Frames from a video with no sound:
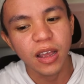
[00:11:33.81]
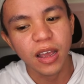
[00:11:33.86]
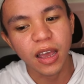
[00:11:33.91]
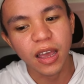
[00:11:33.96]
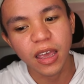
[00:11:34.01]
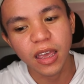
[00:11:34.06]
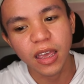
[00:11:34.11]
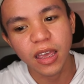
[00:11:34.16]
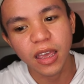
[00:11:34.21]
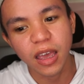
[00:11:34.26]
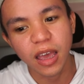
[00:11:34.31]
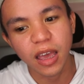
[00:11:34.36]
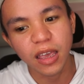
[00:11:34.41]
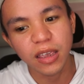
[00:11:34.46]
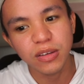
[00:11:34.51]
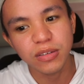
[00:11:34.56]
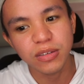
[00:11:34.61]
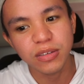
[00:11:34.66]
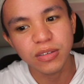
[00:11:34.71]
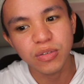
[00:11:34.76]
kay I
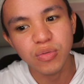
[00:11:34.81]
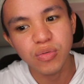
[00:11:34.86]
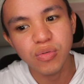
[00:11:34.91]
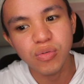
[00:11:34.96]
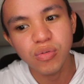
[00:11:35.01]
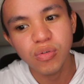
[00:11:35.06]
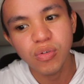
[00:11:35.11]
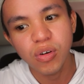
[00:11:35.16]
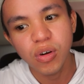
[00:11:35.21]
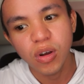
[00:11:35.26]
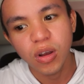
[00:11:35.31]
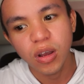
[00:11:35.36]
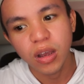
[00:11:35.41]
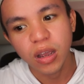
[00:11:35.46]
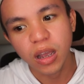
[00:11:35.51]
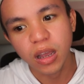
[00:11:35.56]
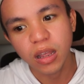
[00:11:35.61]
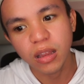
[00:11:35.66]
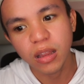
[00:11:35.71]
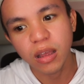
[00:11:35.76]
used to
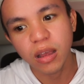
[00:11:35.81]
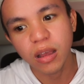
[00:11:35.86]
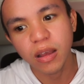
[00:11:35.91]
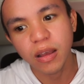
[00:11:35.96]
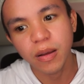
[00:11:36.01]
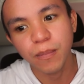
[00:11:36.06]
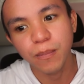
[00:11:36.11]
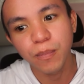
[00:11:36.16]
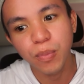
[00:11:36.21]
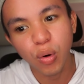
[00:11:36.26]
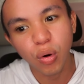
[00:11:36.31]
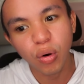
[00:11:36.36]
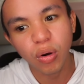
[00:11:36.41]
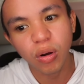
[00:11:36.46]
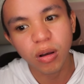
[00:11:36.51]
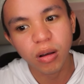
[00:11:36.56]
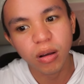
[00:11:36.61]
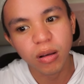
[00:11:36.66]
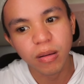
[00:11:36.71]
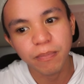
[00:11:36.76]
kanang book
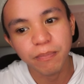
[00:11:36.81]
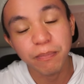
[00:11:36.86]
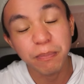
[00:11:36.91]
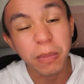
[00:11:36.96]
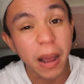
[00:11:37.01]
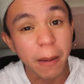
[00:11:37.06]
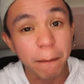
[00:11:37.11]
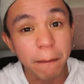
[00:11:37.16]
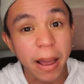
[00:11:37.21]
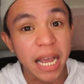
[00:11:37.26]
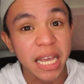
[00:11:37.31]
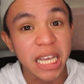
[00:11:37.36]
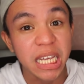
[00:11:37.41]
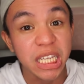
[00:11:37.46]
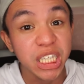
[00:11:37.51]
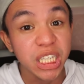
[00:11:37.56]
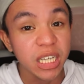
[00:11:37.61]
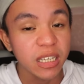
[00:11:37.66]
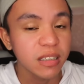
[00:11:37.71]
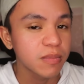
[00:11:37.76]
mga
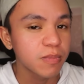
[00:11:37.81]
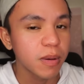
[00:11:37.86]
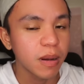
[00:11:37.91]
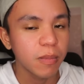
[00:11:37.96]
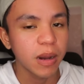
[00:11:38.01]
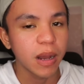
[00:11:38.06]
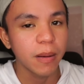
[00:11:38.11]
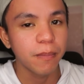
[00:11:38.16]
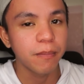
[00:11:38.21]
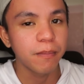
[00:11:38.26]
packages ba,